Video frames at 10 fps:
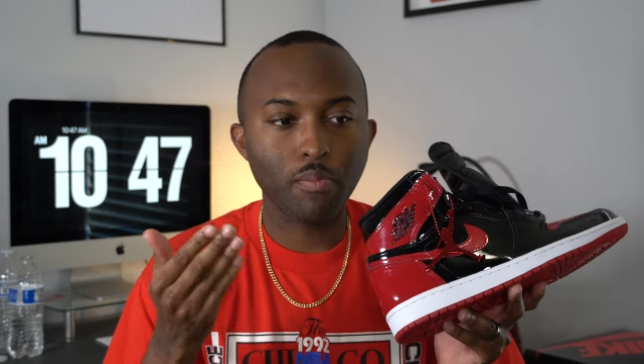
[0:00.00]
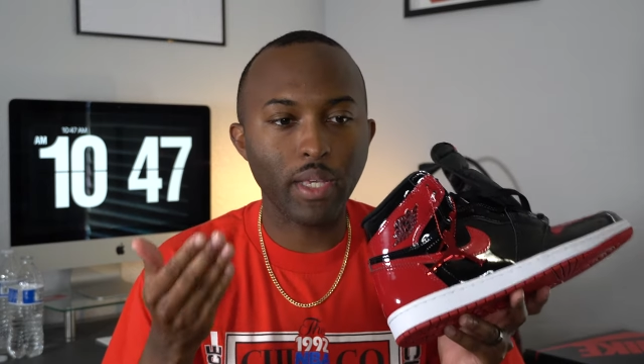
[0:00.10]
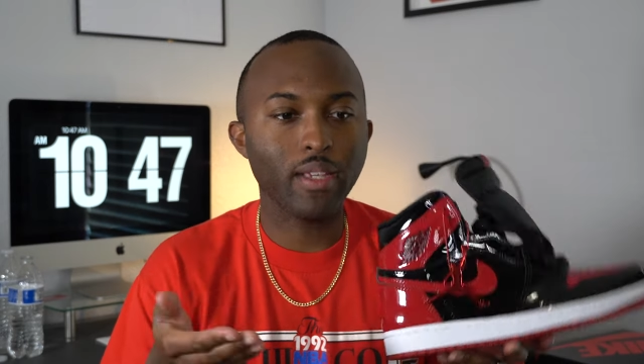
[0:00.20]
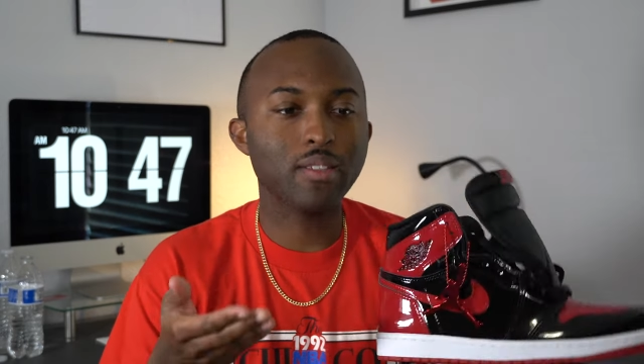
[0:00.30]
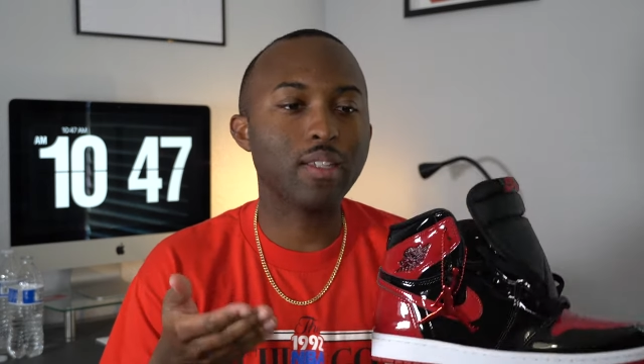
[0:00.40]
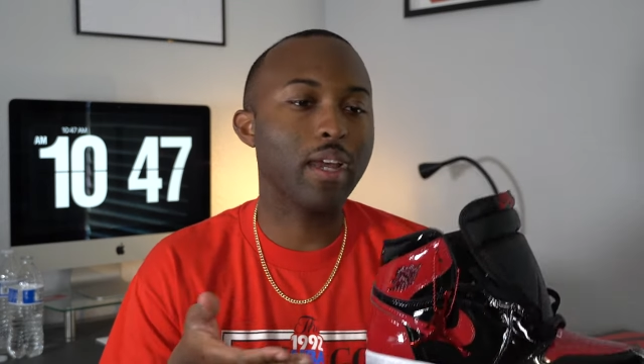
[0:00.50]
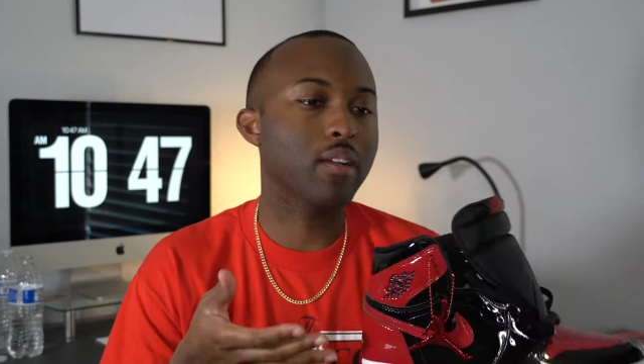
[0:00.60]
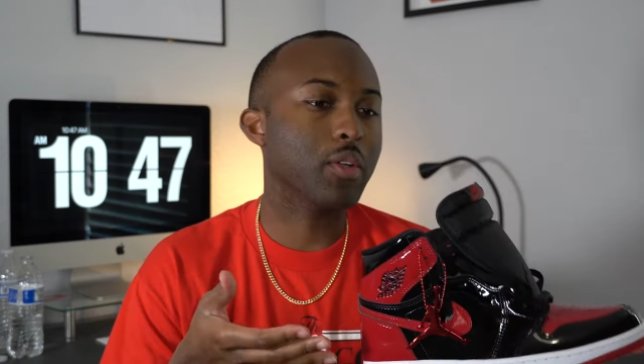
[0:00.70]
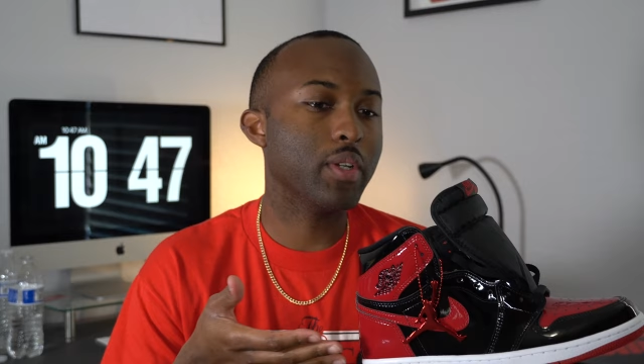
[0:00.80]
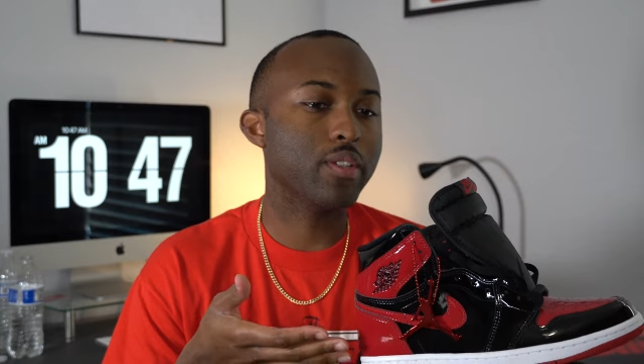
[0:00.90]
being
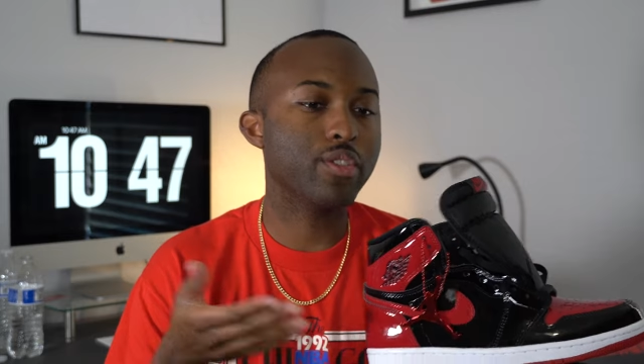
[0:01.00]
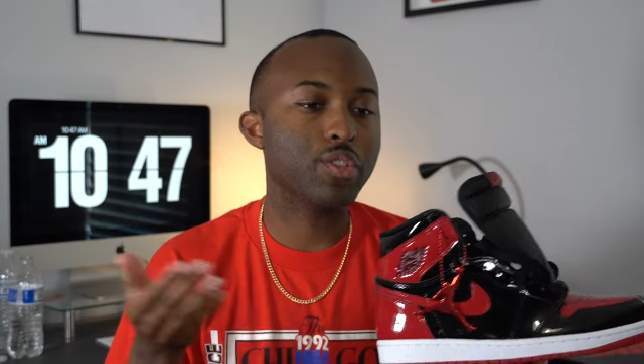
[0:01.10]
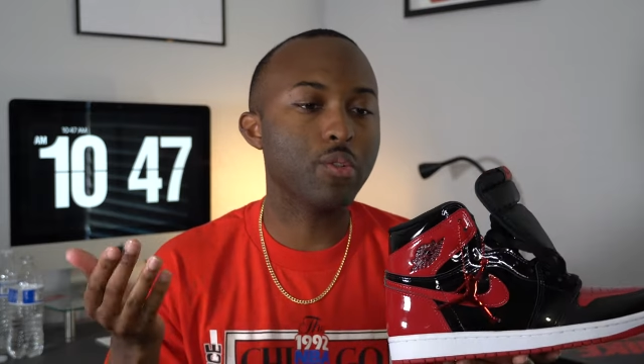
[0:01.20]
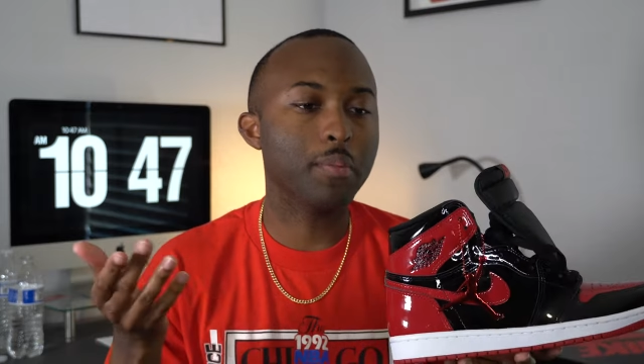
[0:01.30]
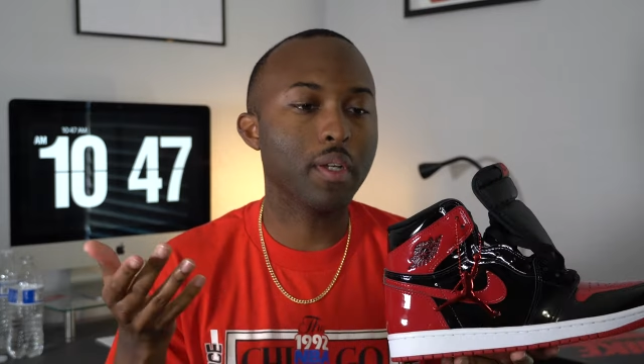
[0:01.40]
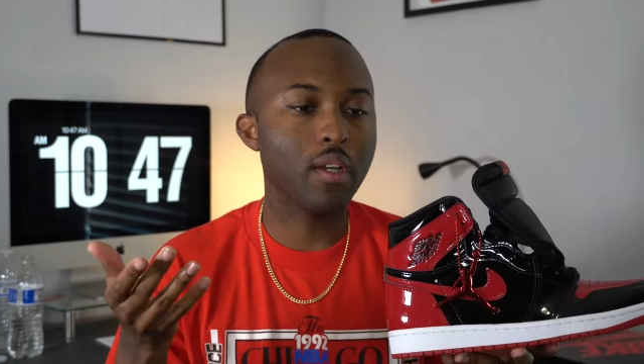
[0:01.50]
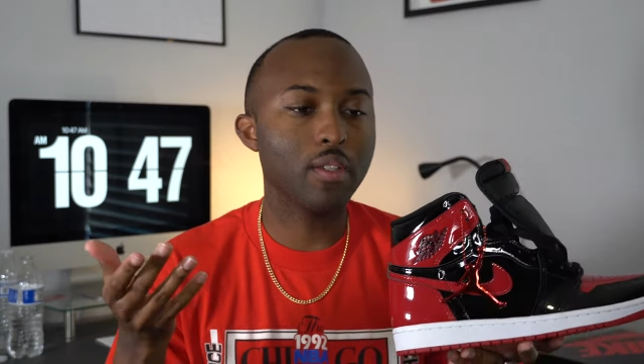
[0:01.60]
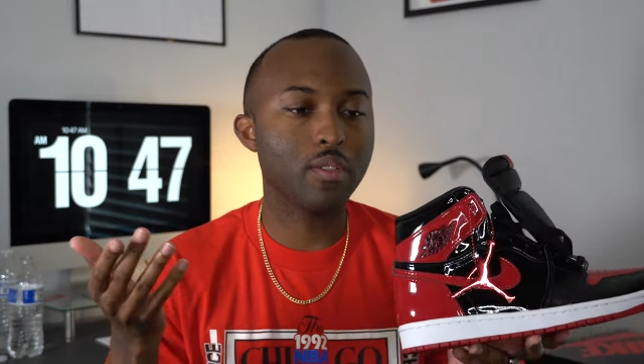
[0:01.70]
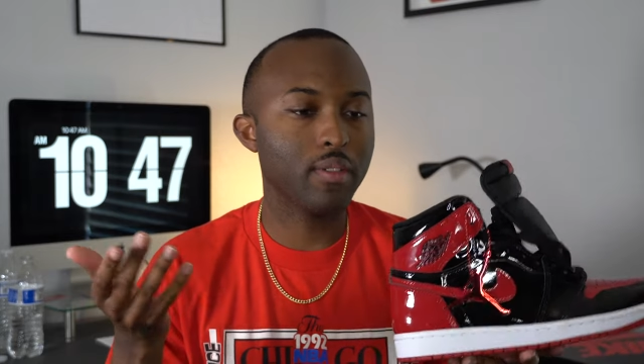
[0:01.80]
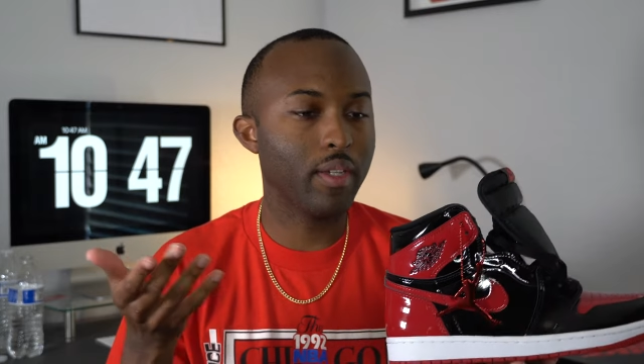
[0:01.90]
scared to crease the shoe,
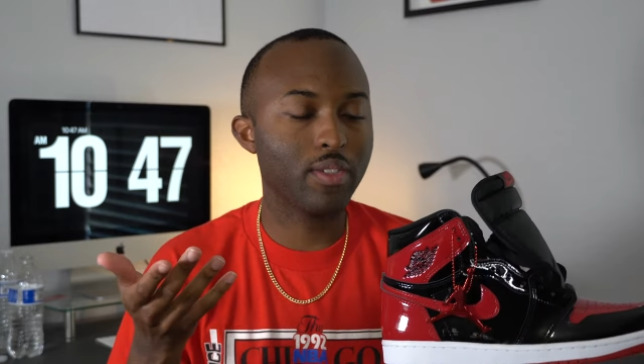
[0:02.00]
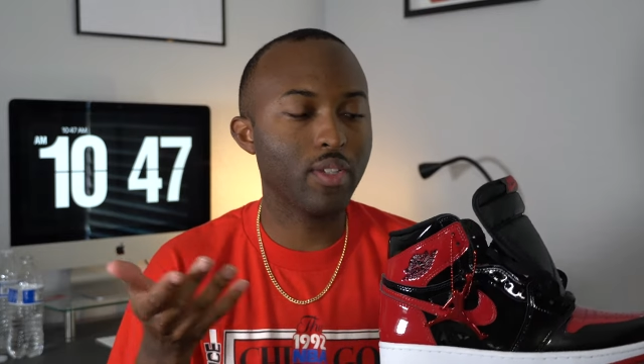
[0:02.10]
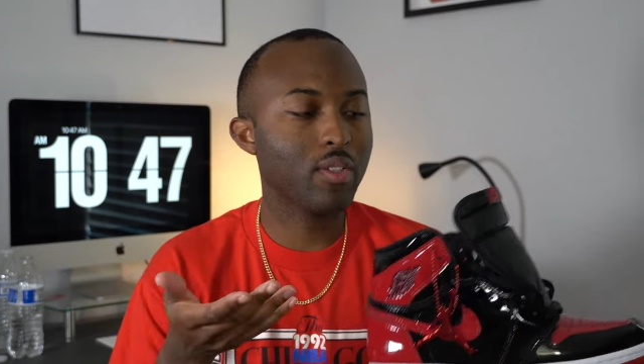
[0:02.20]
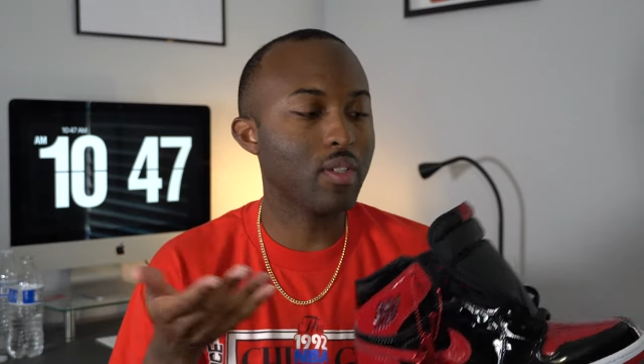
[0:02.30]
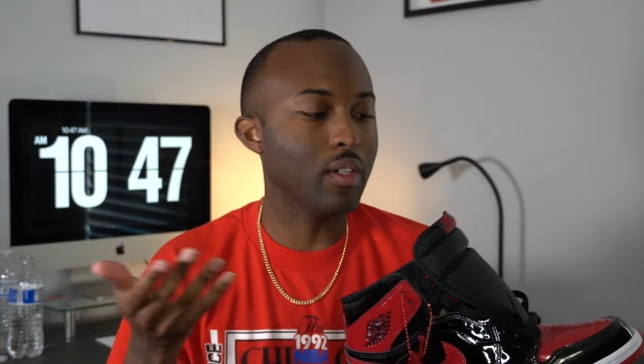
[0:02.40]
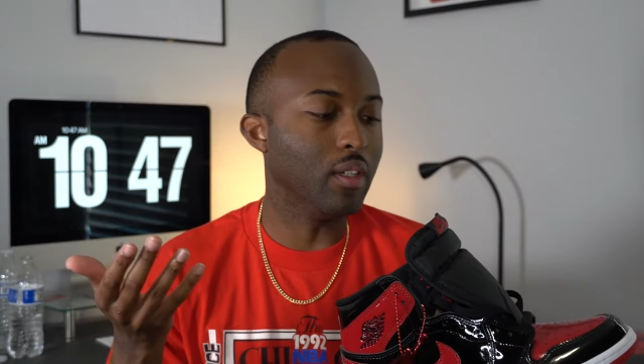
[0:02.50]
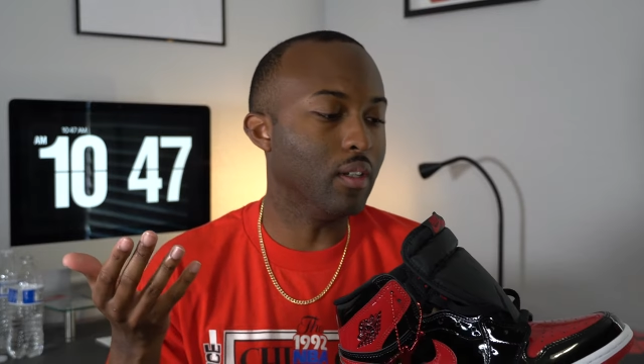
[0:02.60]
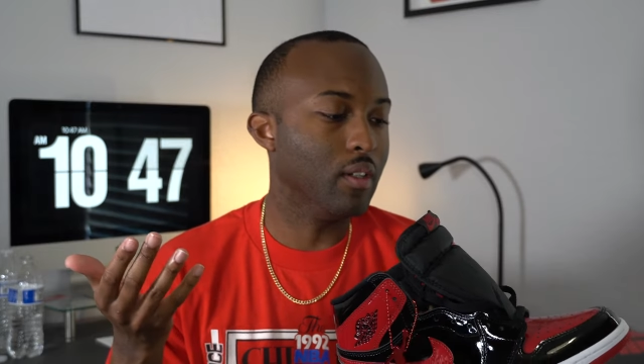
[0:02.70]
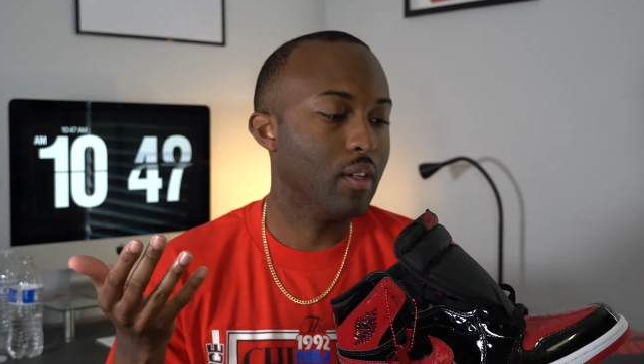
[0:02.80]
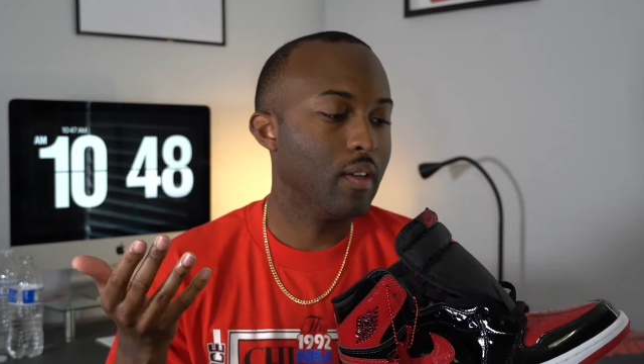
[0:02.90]
because it's just
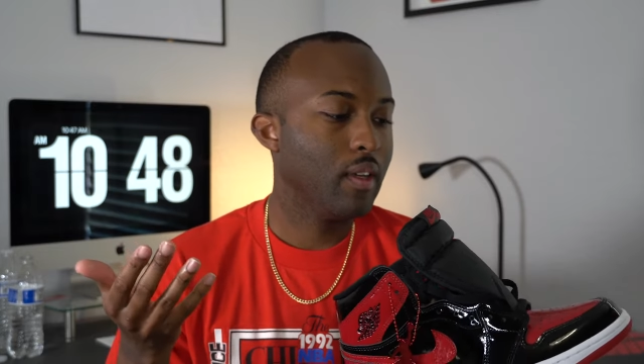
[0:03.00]
gonna